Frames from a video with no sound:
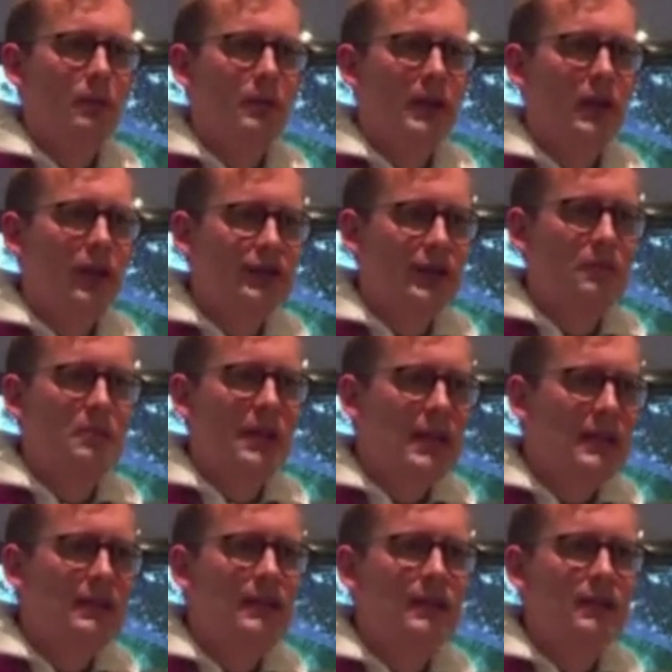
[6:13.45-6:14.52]
Because it
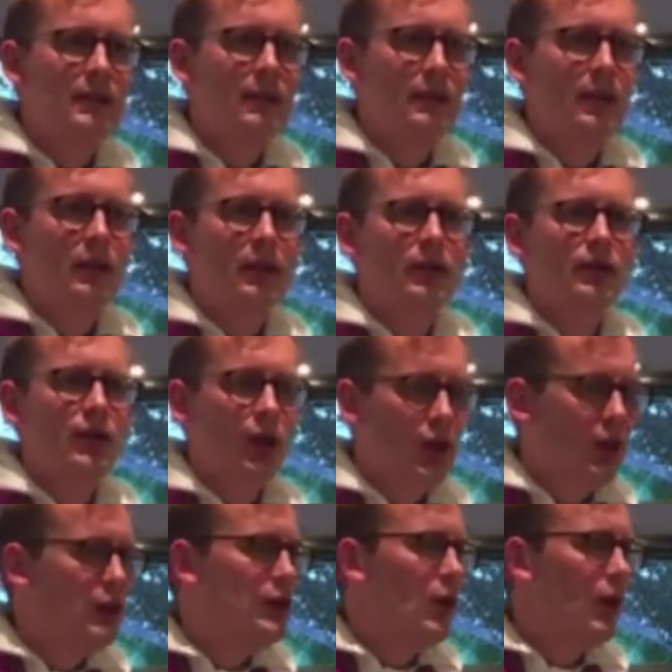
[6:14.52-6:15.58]
means
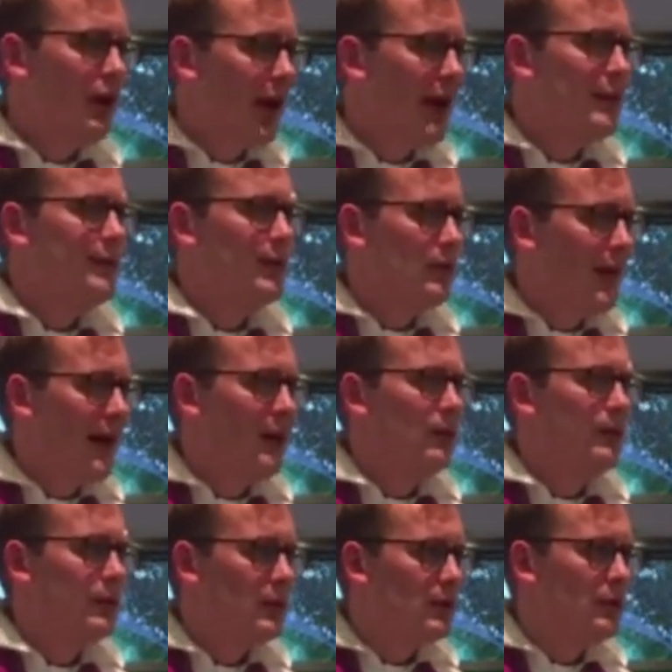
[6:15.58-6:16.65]
turn your life
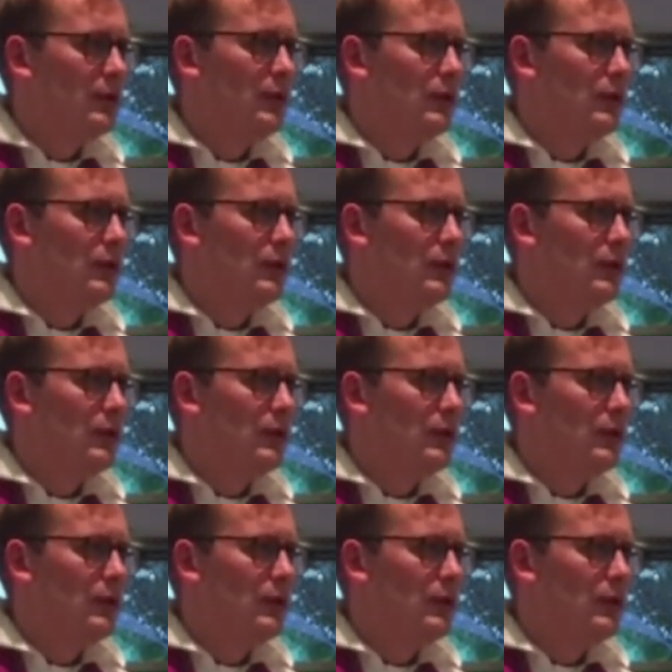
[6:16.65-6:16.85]
around.